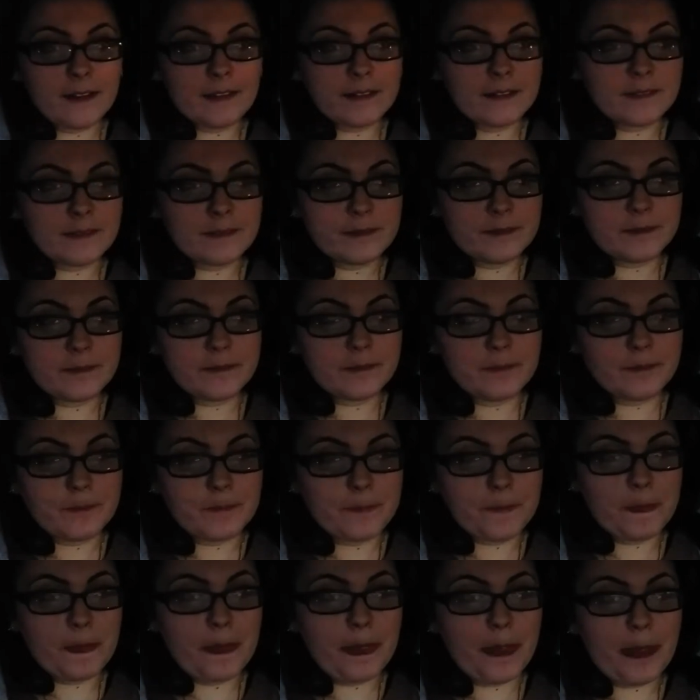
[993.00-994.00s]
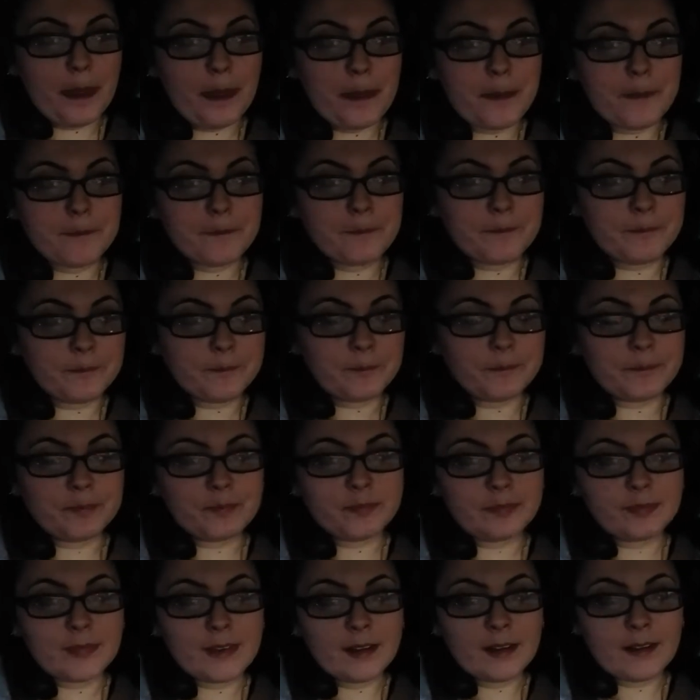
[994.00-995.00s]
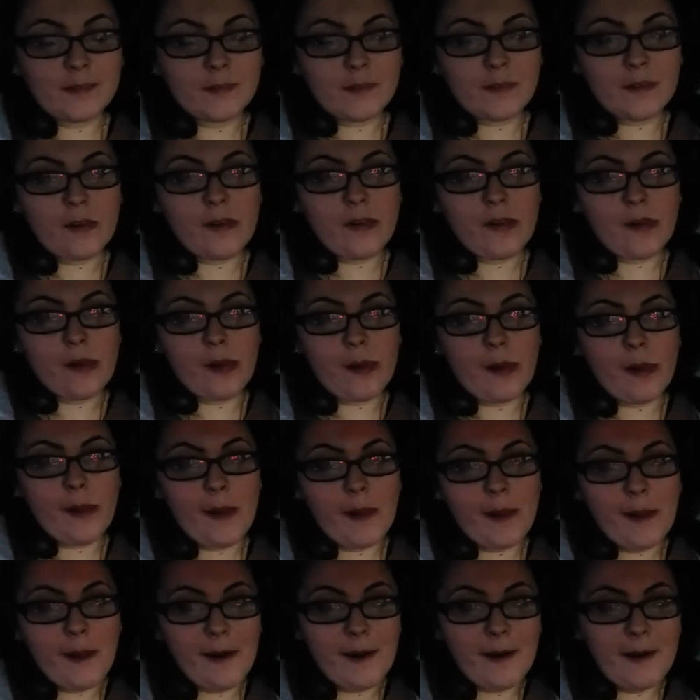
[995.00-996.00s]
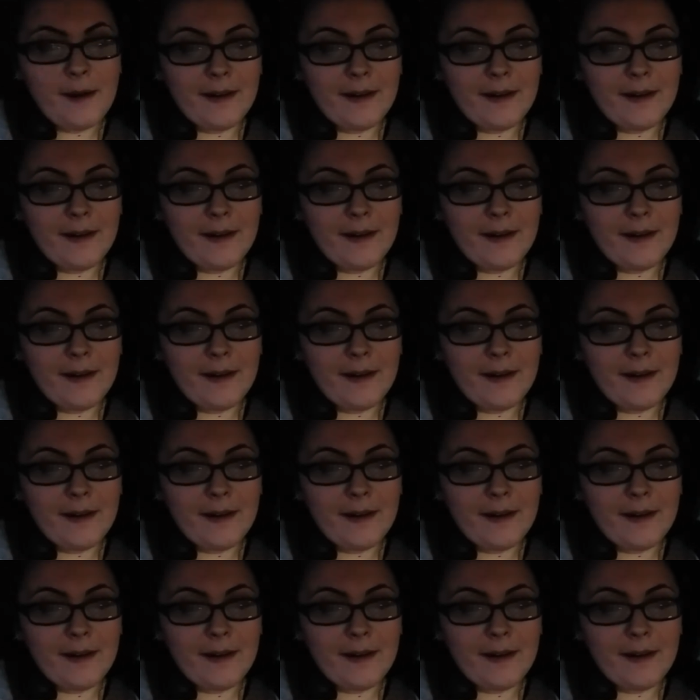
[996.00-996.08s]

A, a breeze could blow across her face and she'd break out.